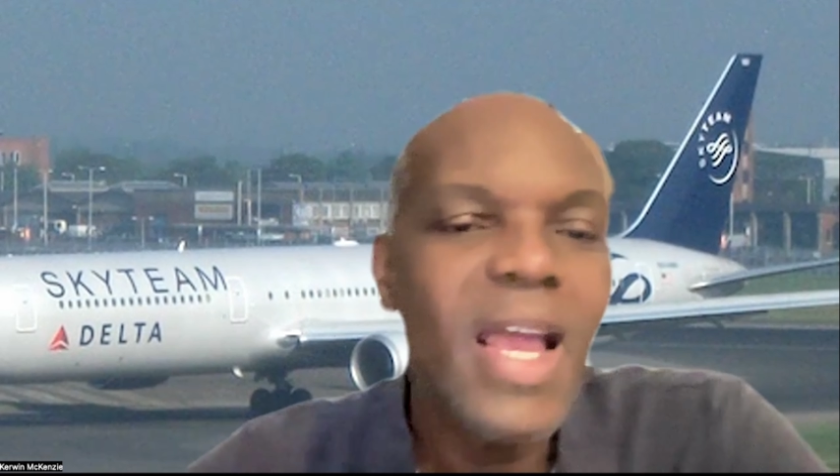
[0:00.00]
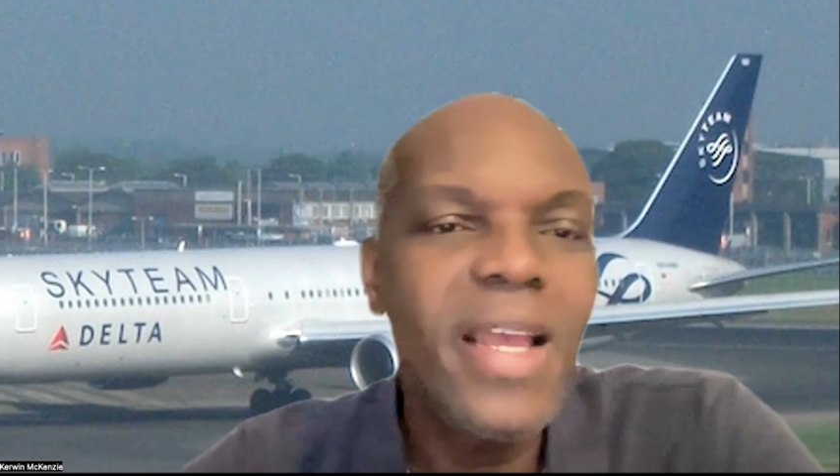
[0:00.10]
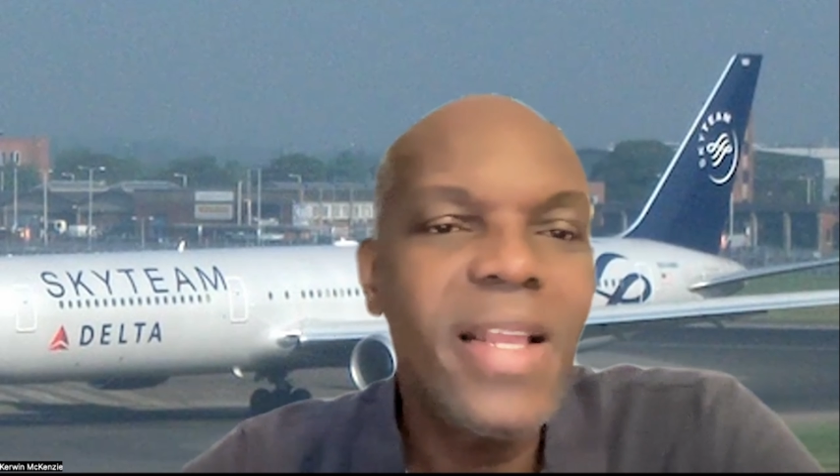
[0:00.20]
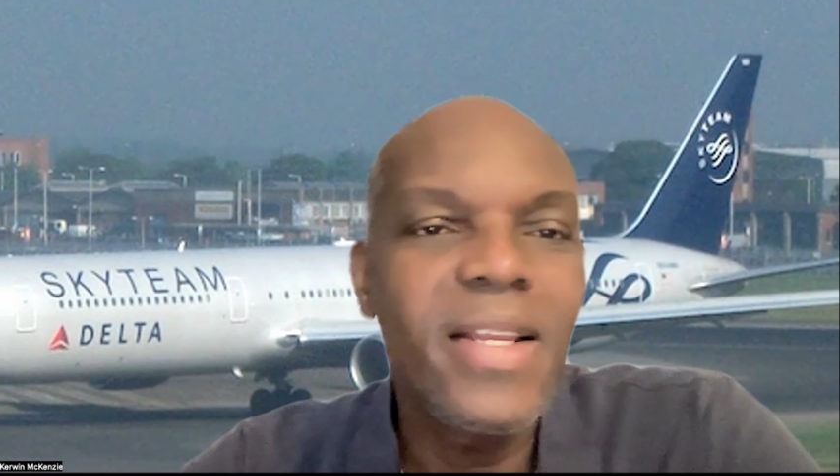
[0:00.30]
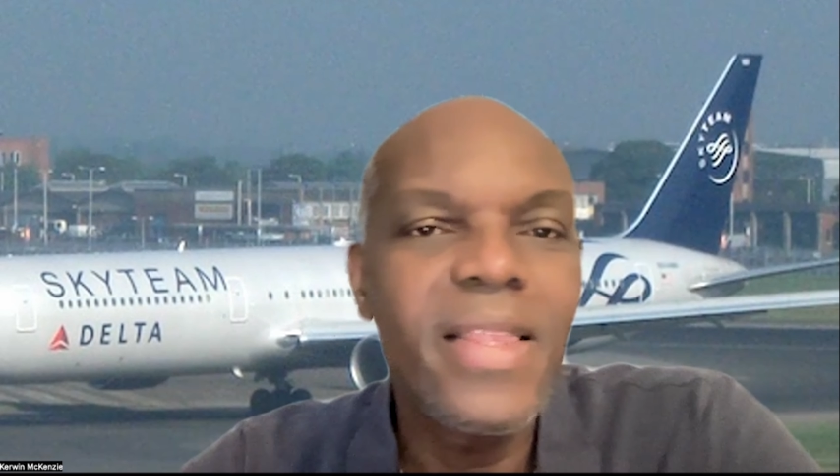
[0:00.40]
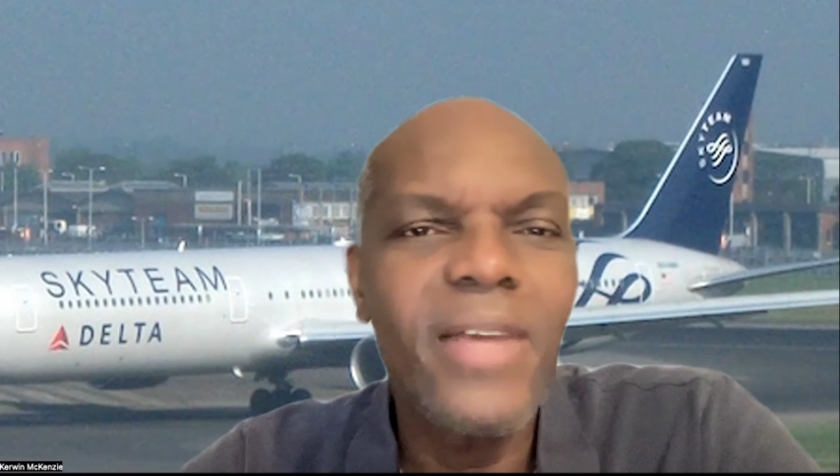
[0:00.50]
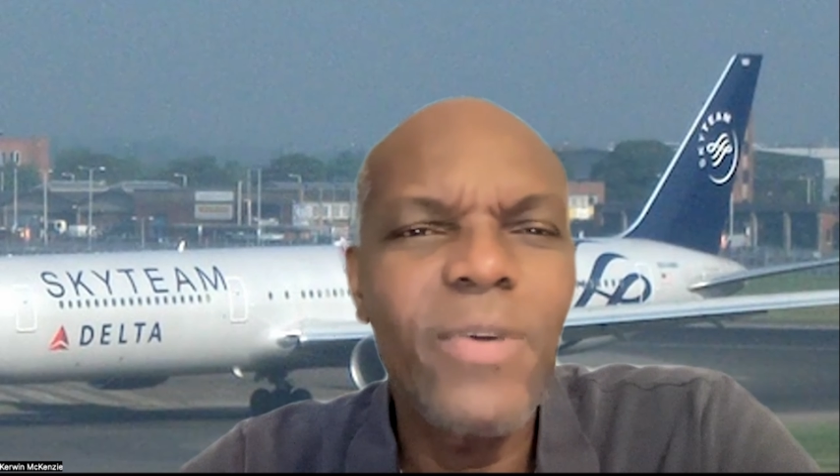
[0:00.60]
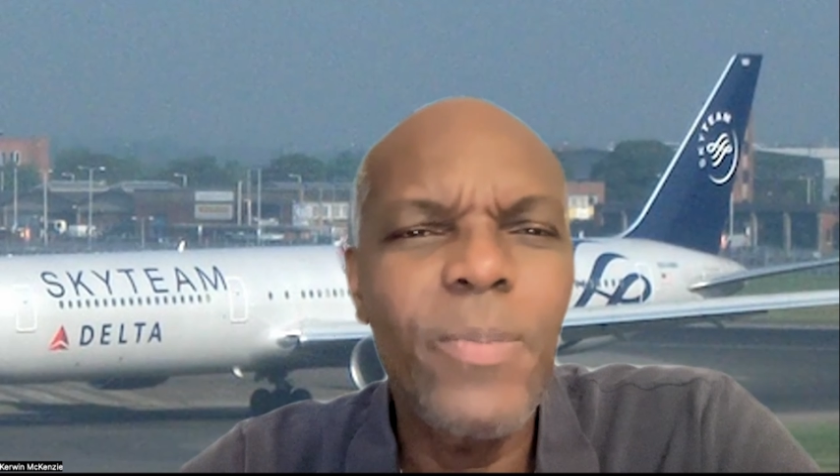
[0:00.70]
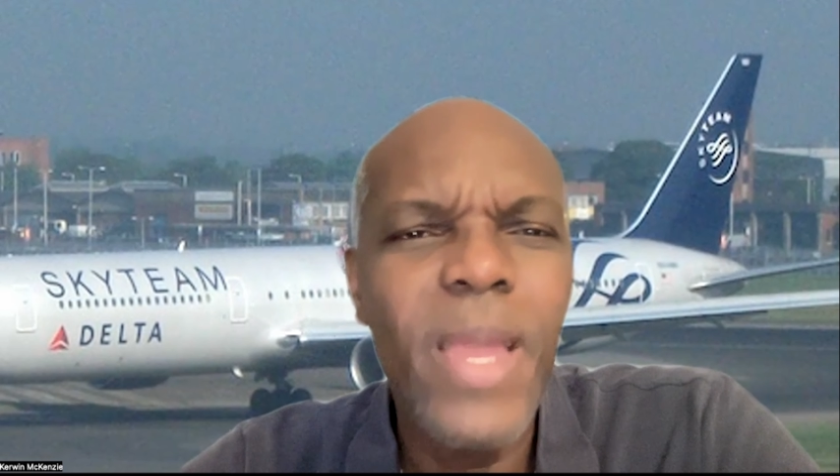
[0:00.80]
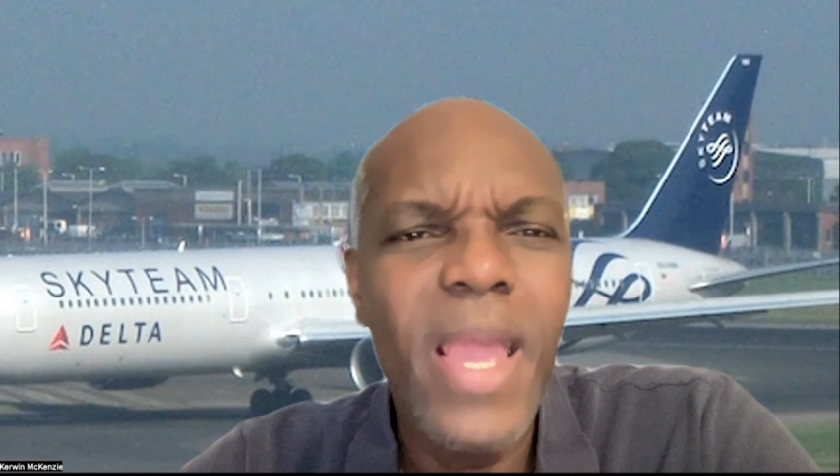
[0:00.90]
And they
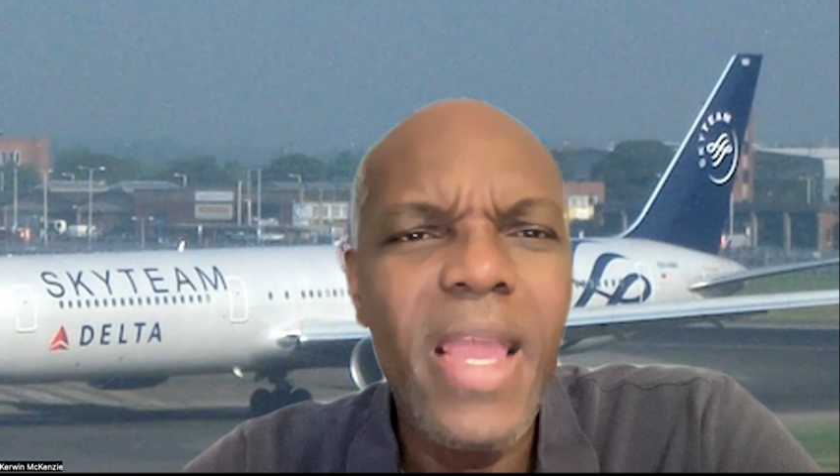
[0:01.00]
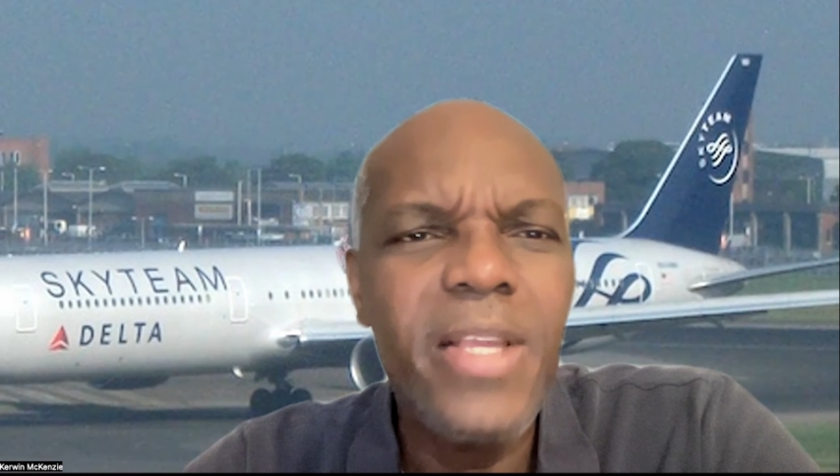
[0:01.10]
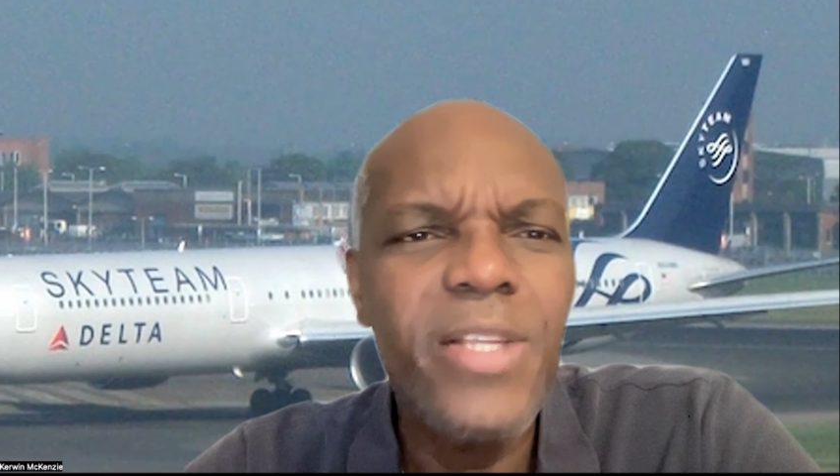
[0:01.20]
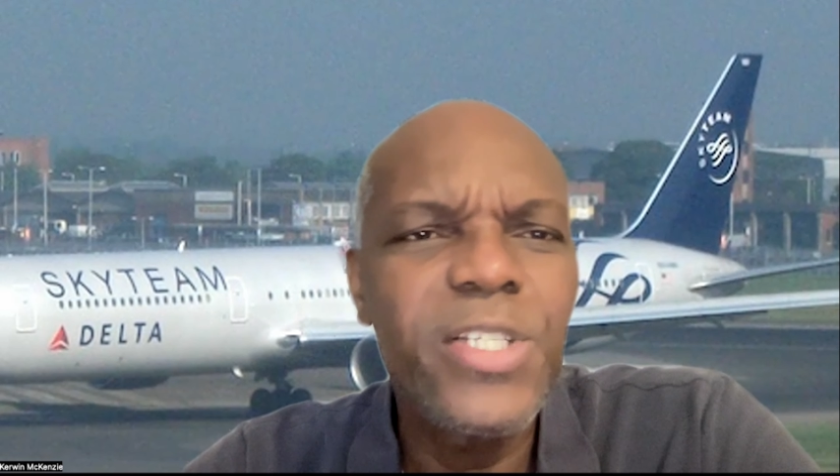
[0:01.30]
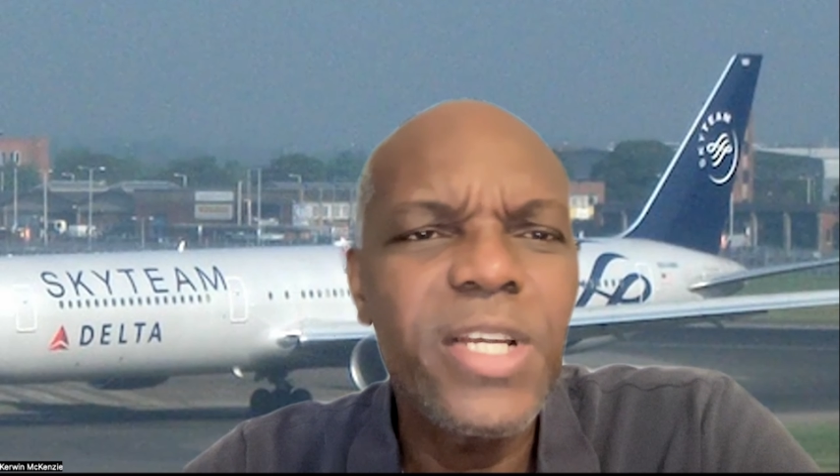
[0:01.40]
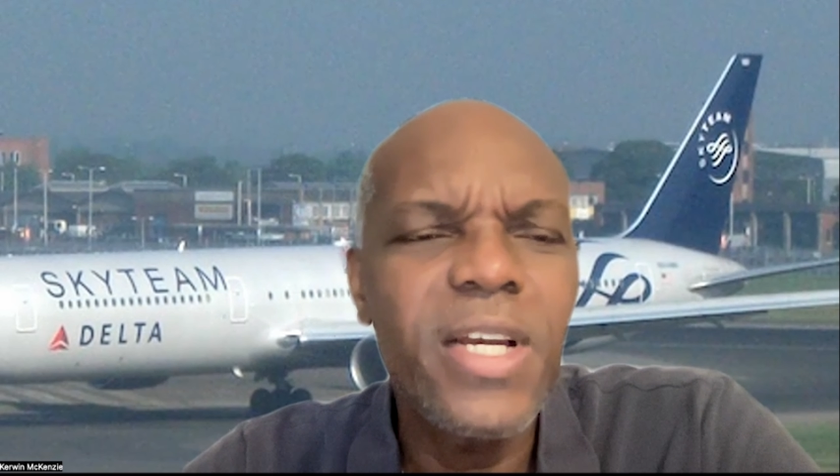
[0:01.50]
have a page.